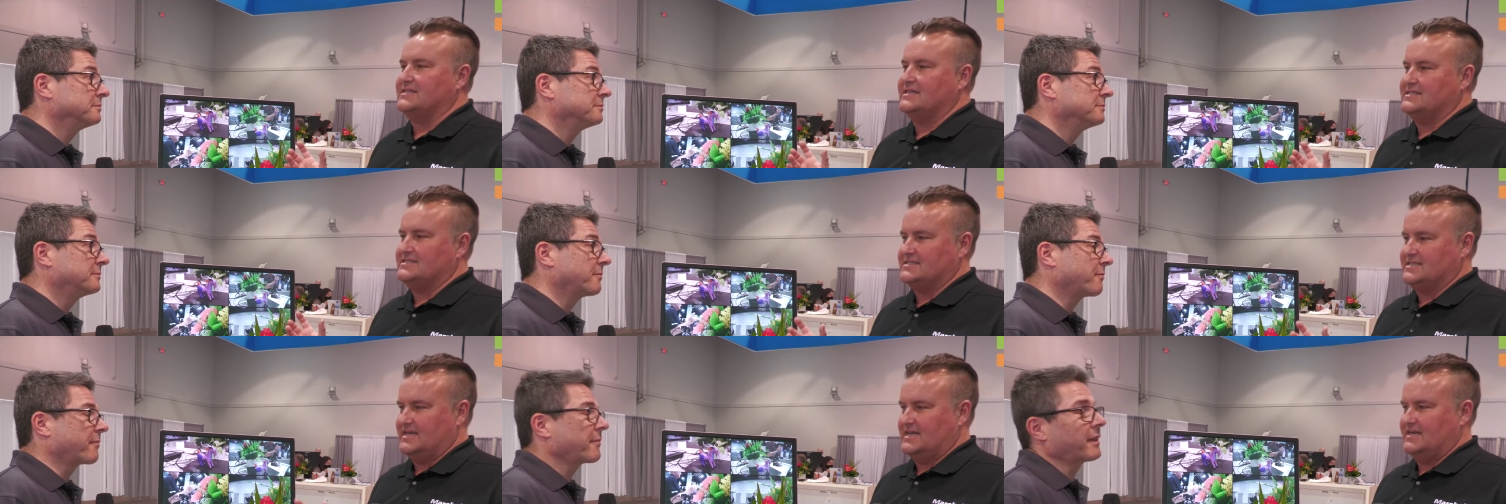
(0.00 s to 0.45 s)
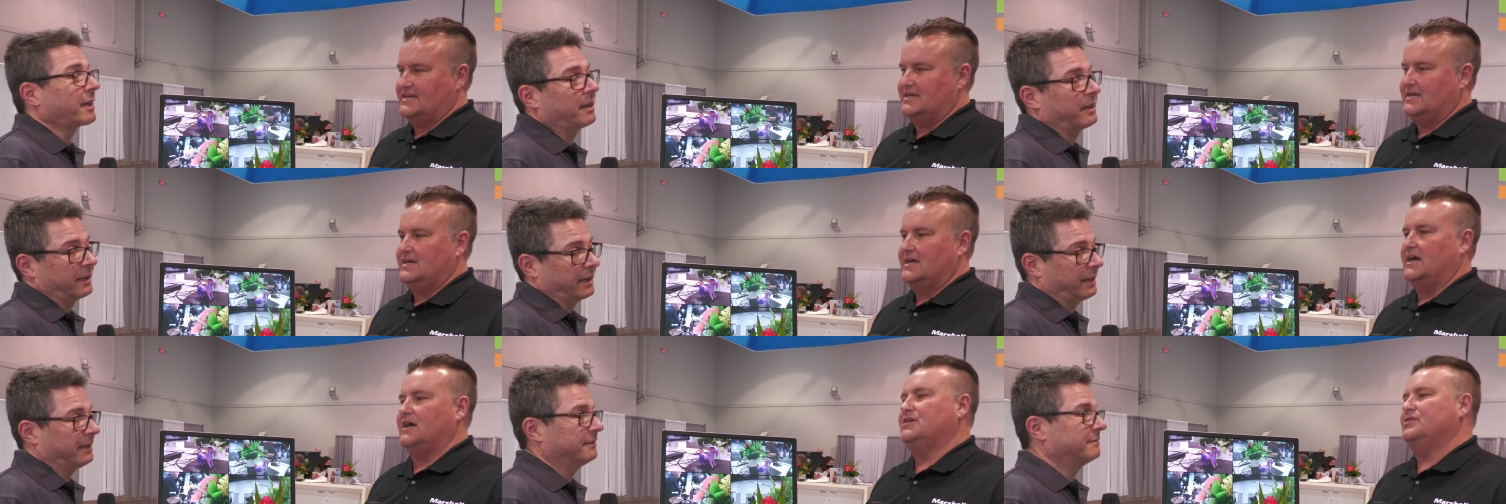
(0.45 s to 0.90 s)
Speaker 1: Let's say
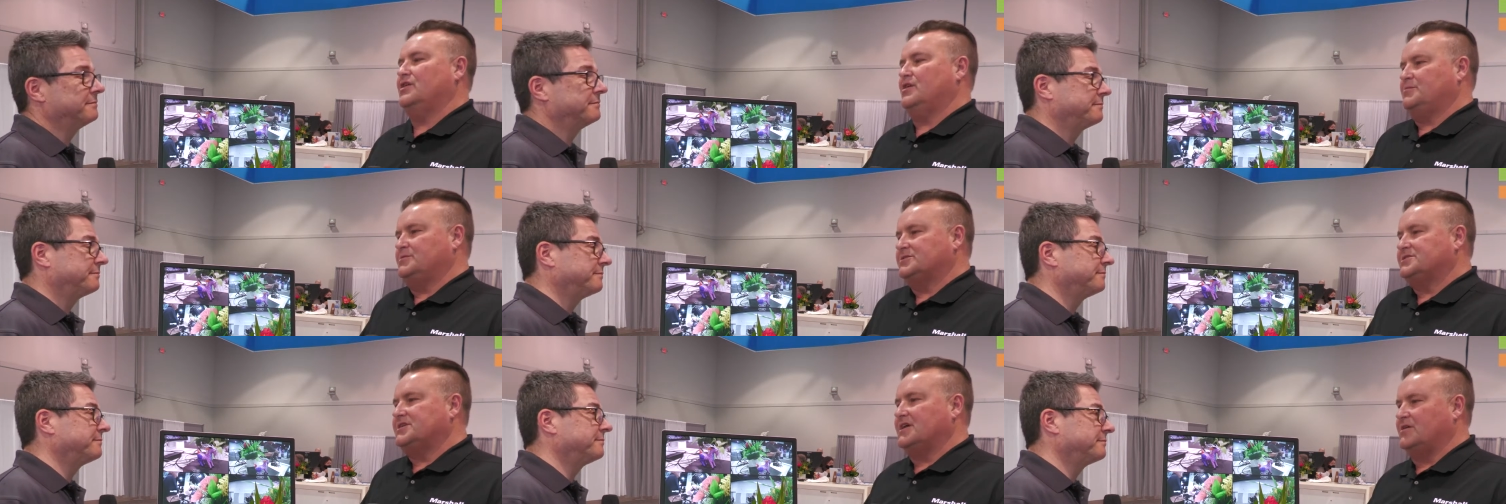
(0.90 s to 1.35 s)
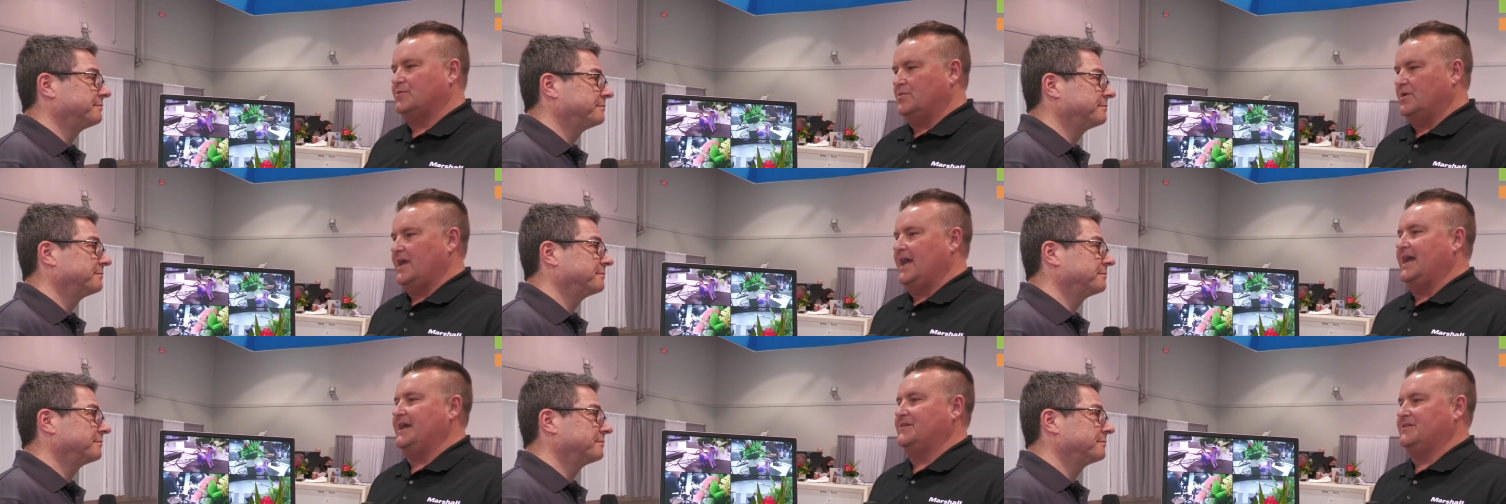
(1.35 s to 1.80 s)
a global shutter will
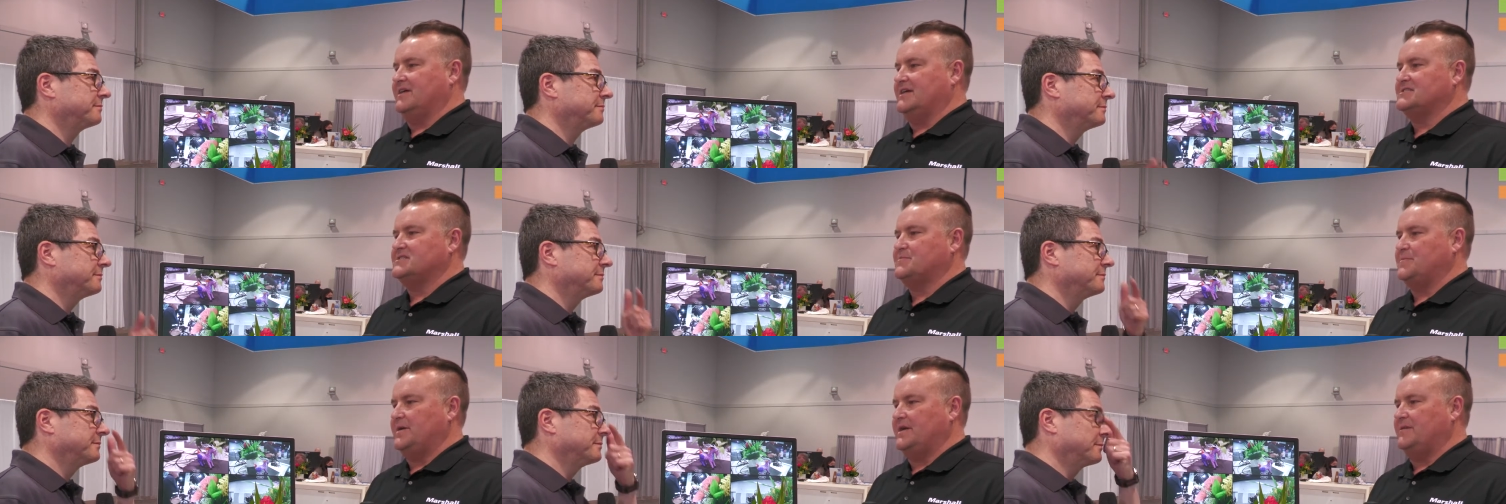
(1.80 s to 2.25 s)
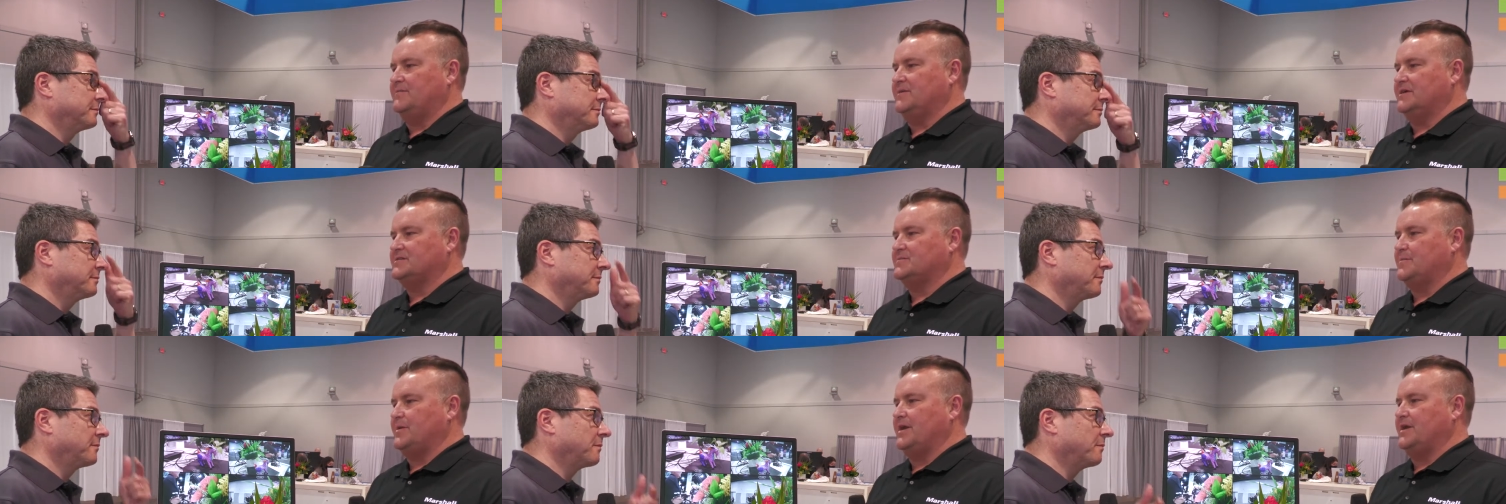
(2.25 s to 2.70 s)
handle that speed
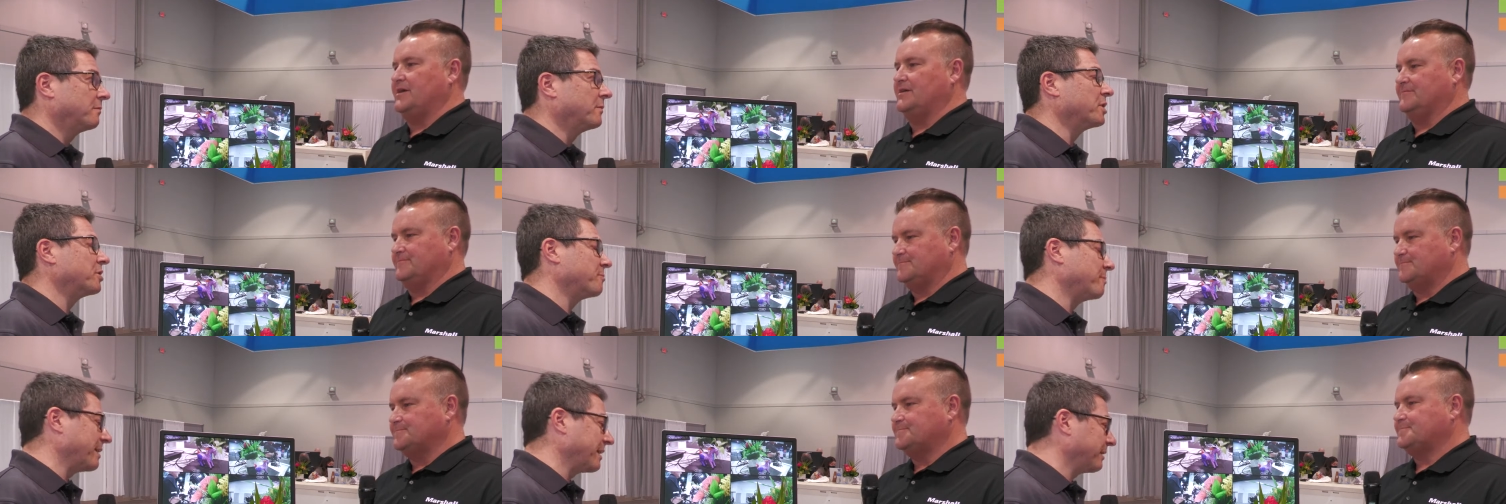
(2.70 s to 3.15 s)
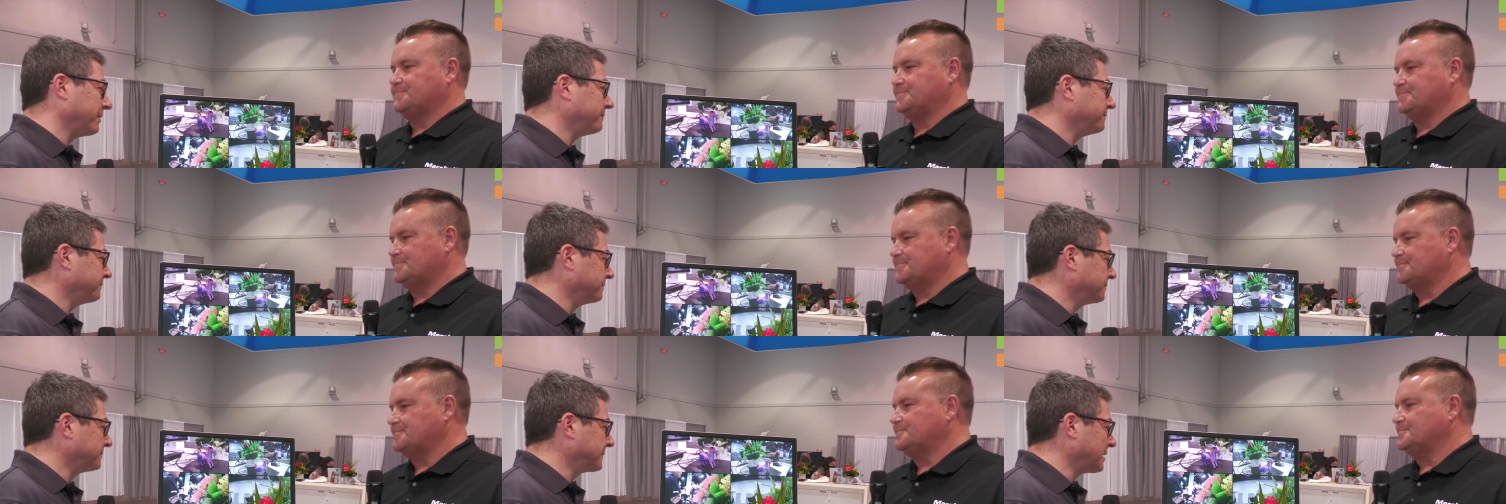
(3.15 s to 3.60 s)
much better. Much better,
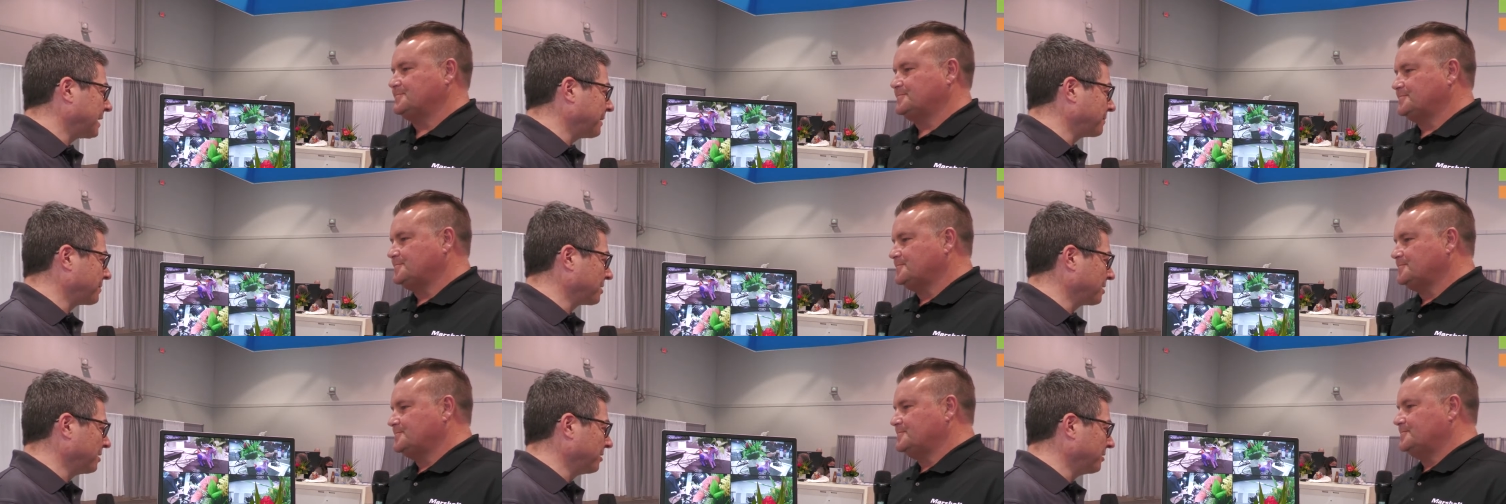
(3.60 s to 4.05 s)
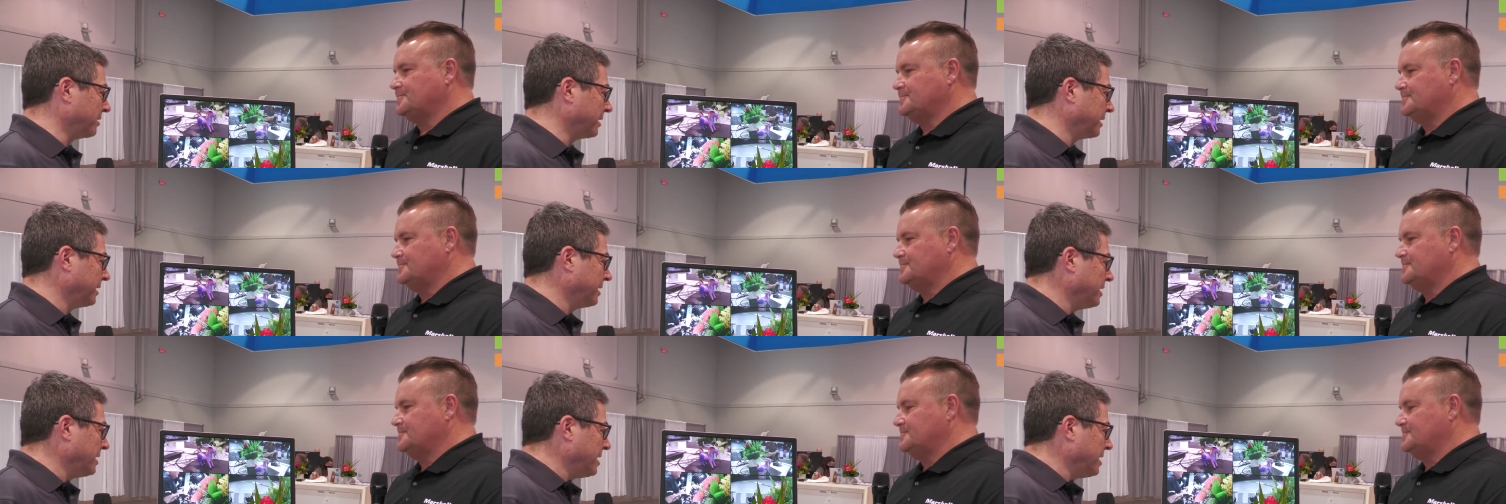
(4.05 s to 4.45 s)
absolutely.